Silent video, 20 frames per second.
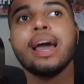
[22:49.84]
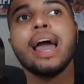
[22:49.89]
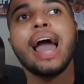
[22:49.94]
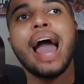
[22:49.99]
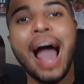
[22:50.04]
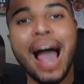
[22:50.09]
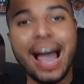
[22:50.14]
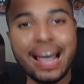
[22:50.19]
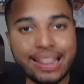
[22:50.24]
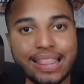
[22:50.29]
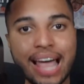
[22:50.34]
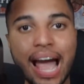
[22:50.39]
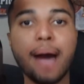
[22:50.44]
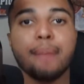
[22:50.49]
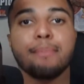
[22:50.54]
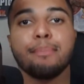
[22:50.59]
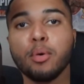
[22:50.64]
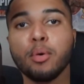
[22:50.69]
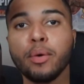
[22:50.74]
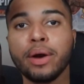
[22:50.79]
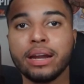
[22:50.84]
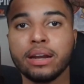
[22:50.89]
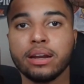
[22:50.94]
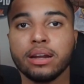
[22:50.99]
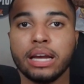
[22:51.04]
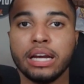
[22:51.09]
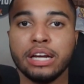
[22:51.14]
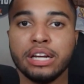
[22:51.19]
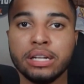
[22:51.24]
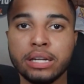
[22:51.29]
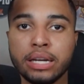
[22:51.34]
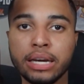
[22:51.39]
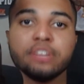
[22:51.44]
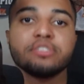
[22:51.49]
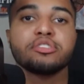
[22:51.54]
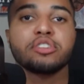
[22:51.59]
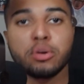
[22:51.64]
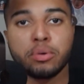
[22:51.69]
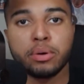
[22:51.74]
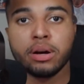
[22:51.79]
at that point in his
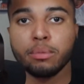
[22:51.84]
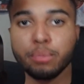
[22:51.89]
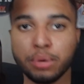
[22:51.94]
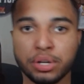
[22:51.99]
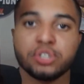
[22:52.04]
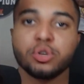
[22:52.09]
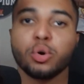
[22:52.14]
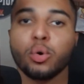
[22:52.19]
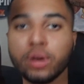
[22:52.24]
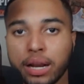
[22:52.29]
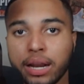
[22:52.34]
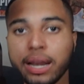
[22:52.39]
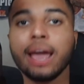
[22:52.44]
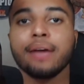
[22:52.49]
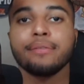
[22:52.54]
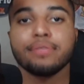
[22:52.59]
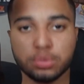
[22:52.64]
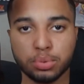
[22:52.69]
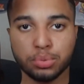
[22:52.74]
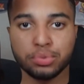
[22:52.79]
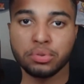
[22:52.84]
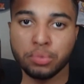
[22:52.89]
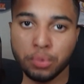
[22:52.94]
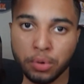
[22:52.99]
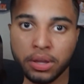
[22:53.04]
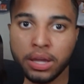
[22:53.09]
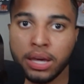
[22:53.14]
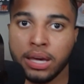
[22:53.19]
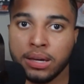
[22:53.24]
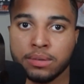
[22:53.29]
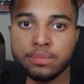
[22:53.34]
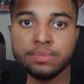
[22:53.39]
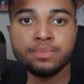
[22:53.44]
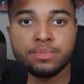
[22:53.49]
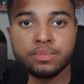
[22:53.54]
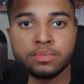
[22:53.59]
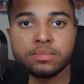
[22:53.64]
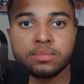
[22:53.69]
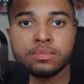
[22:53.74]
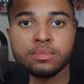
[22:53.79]
career when Jordan Davis was a rookie.
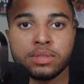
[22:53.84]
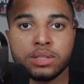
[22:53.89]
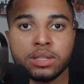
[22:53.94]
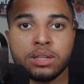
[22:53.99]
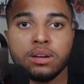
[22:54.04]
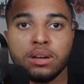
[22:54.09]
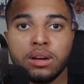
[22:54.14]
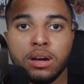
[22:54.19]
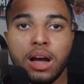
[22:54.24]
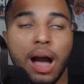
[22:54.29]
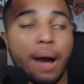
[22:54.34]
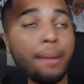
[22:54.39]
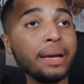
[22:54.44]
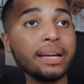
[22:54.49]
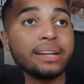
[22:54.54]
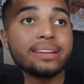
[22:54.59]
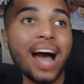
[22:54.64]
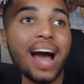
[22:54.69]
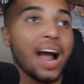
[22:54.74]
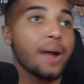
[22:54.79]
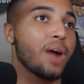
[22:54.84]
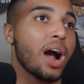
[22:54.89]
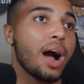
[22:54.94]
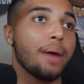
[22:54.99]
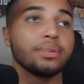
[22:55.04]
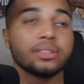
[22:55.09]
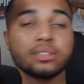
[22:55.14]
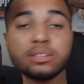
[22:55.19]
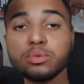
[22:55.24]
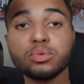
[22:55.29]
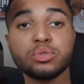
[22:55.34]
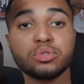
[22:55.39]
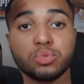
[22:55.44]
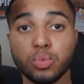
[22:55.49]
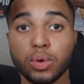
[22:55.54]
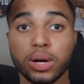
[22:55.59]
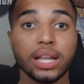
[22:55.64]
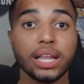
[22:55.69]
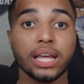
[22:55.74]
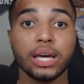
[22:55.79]
I mean, Ty Robinson was
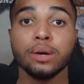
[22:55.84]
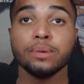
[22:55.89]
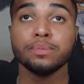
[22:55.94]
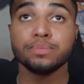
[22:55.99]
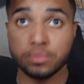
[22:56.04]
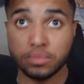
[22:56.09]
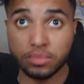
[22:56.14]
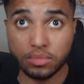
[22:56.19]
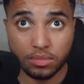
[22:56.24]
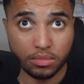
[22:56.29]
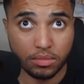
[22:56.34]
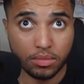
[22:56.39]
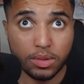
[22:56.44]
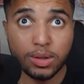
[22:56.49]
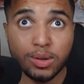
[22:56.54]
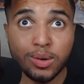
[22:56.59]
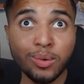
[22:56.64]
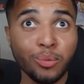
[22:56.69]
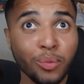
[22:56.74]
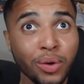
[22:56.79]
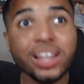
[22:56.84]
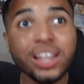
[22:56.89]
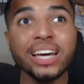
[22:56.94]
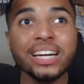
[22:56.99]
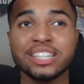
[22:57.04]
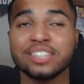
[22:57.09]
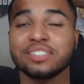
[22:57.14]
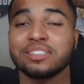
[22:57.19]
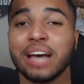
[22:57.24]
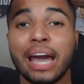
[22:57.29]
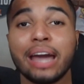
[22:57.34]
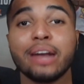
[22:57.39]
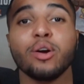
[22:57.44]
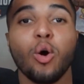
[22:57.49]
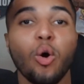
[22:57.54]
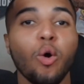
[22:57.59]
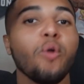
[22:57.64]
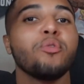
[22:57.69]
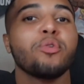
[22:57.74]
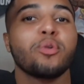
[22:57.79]
really just an
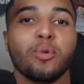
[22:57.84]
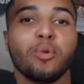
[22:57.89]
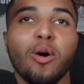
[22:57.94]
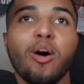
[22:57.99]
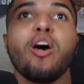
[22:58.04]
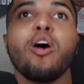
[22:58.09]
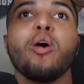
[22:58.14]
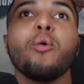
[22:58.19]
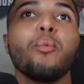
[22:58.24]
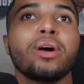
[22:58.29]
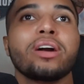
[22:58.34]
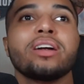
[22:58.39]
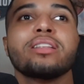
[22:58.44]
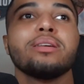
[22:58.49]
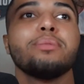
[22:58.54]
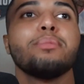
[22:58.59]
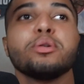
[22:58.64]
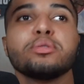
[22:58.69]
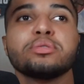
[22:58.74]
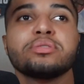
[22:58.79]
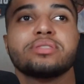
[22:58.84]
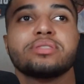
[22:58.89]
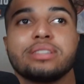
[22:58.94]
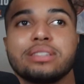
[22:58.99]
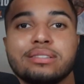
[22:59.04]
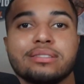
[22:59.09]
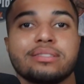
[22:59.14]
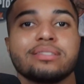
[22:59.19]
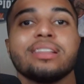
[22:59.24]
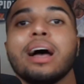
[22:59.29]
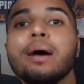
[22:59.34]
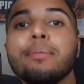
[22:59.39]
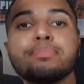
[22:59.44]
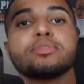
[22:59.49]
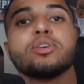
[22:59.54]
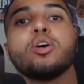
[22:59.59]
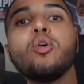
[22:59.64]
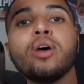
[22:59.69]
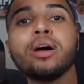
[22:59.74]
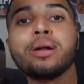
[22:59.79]
overall one of the most slept
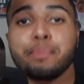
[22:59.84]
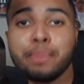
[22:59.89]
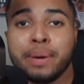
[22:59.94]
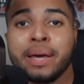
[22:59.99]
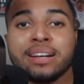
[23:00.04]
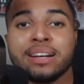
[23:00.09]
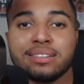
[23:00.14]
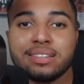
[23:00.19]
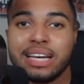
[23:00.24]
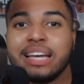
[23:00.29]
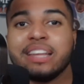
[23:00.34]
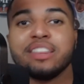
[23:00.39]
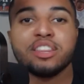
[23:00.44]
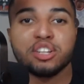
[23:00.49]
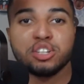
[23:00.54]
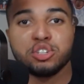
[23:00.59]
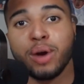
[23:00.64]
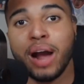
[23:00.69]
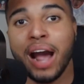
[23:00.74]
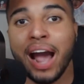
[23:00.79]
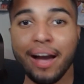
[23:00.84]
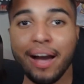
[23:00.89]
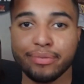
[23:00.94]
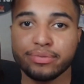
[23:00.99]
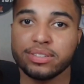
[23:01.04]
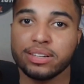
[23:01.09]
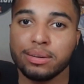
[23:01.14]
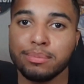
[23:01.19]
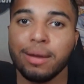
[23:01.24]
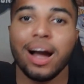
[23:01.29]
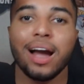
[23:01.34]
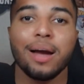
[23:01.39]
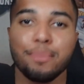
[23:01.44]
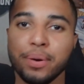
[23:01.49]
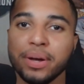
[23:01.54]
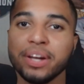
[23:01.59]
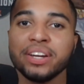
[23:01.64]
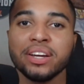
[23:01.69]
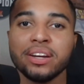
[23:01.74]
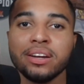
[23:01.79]
on picks in the draft, in my
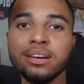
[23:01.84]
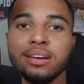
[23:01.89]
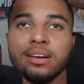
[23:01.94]
opinion.